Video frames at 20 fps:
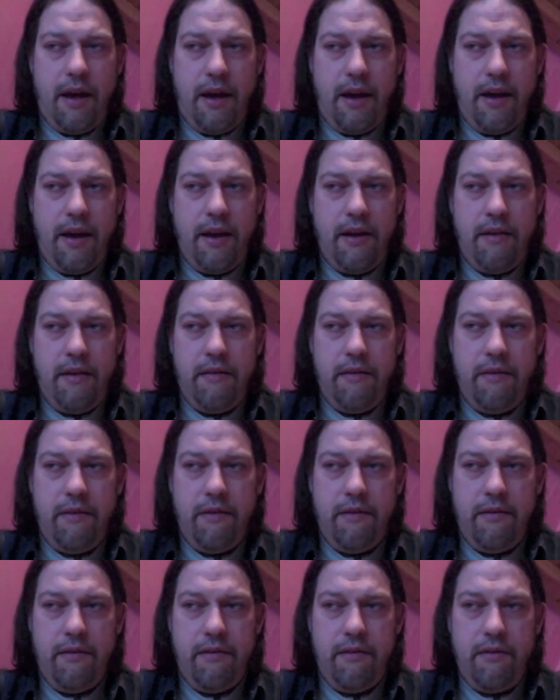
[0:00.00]
And
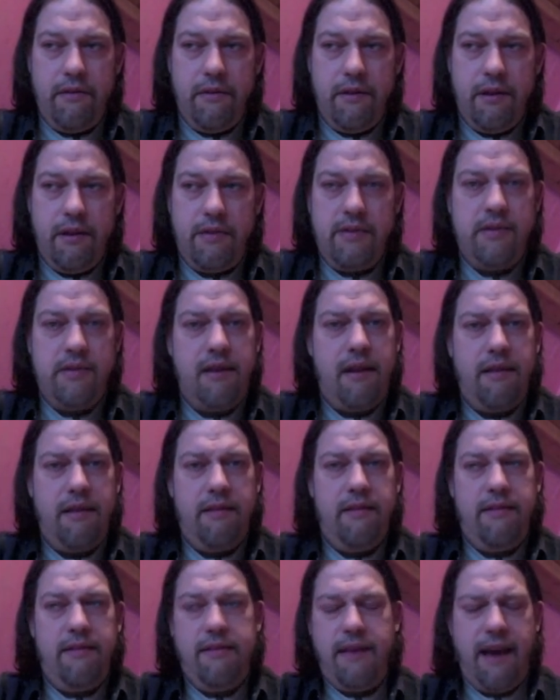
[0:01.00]
it's not
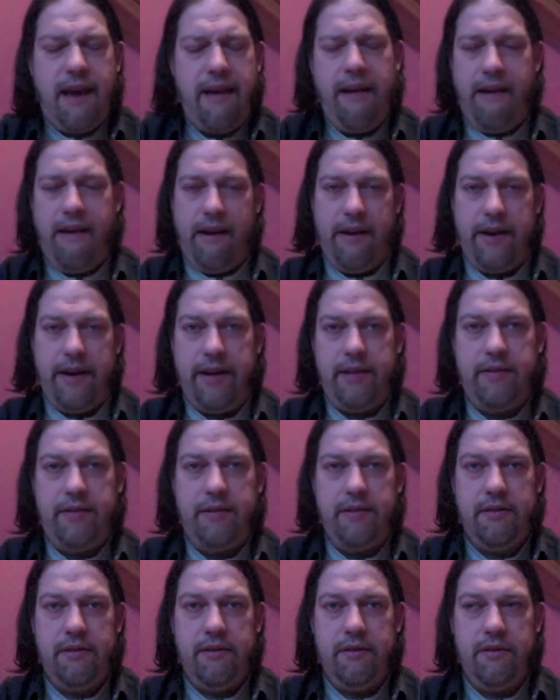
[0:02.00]
that hard
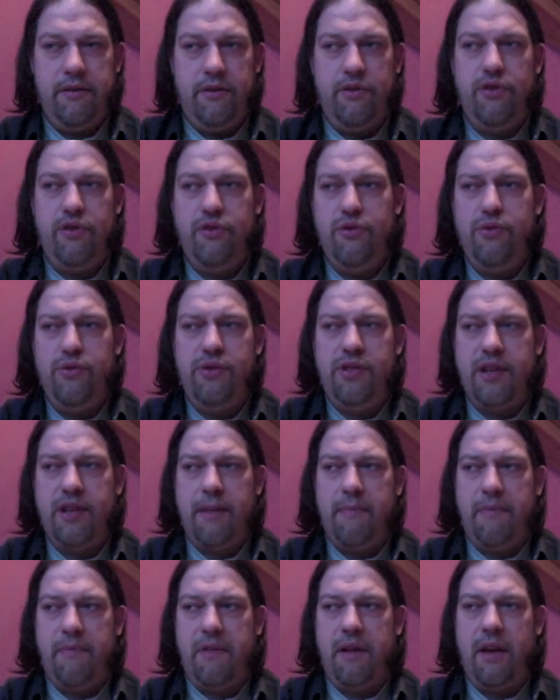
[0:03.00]
to do
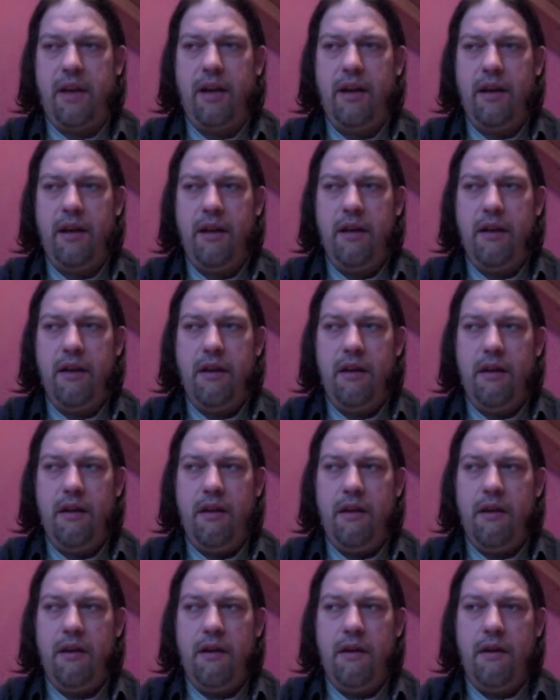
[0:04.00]
something
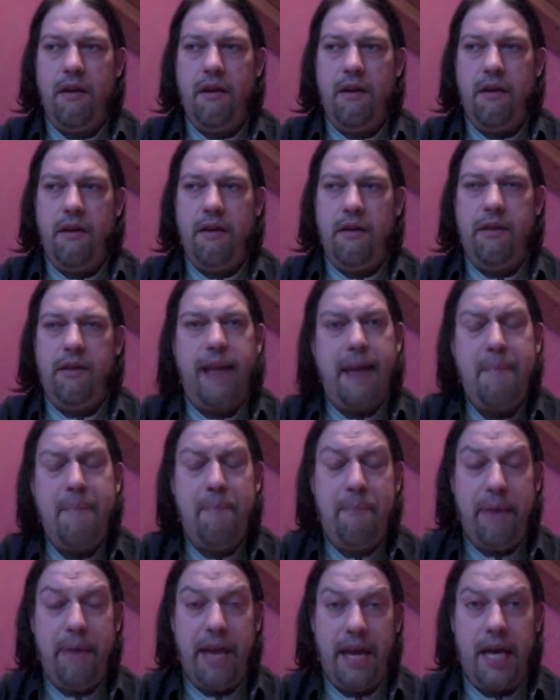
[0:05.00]
that
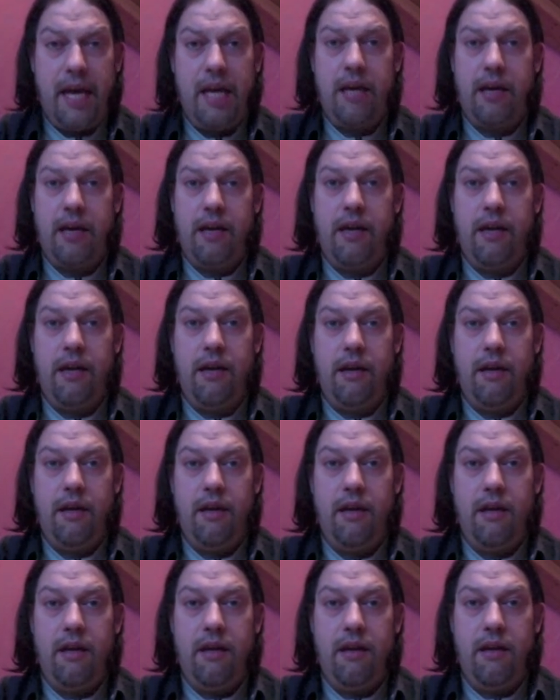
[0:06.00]
big,
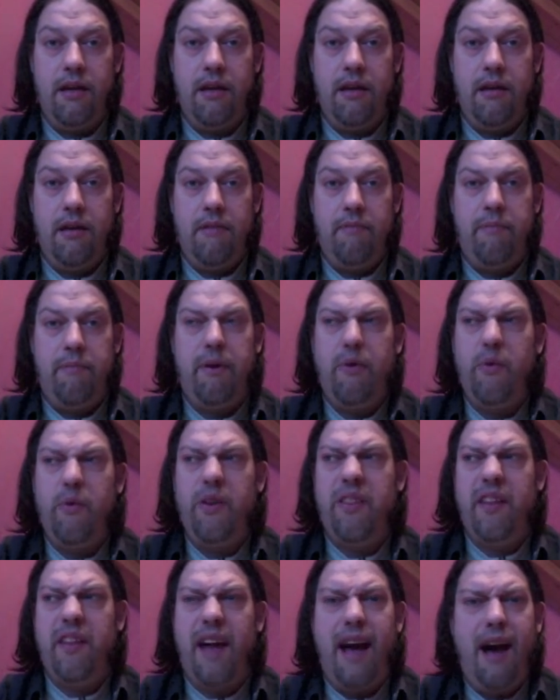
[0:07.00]
but
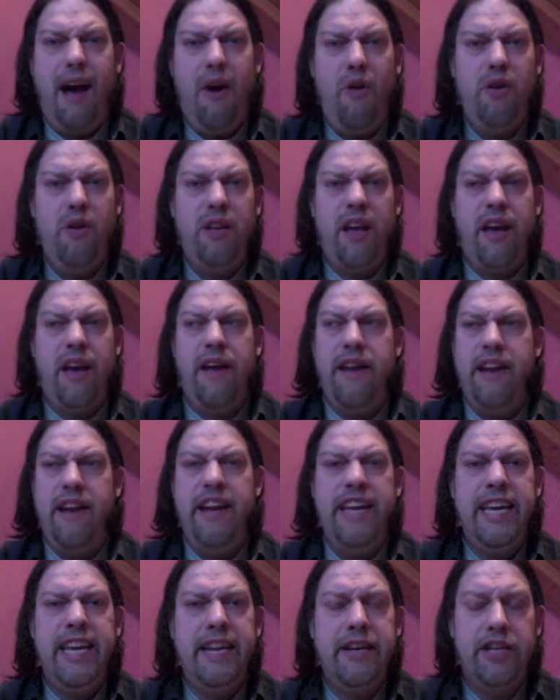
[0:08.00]
without a
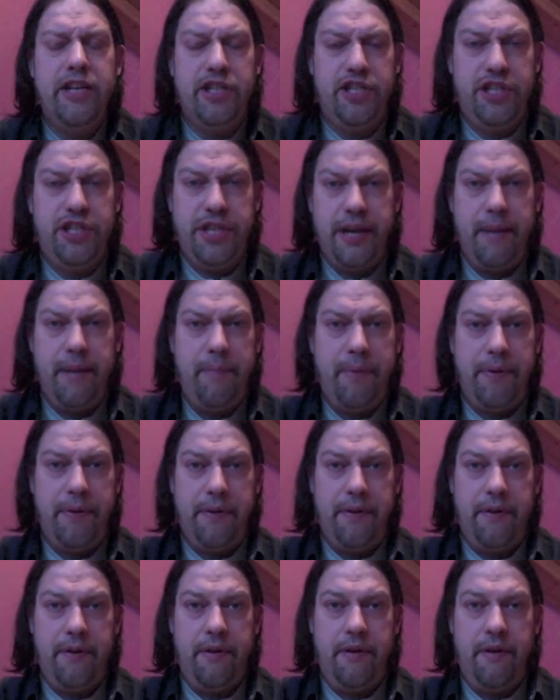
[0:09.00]
leadership,
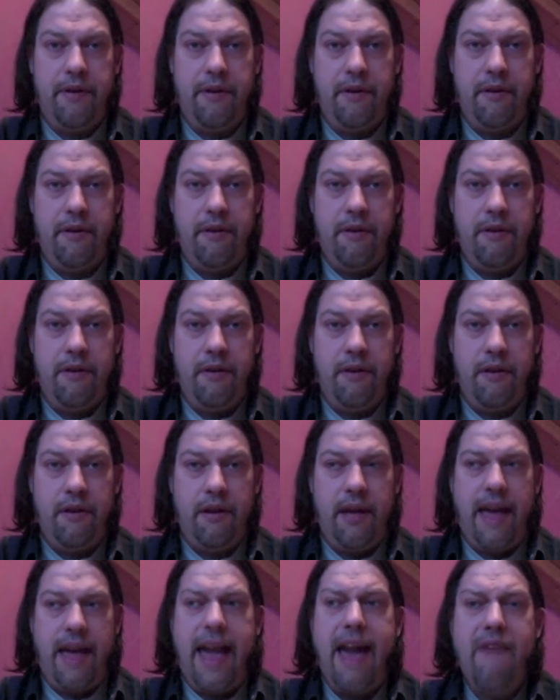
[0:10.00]

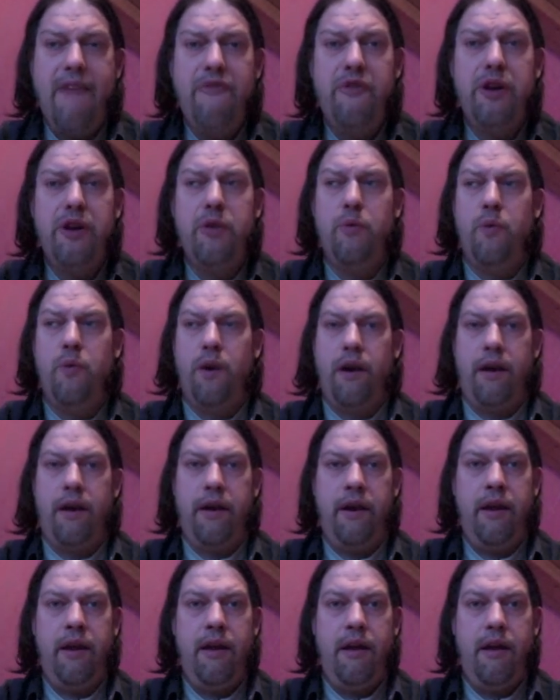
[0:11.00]
everyone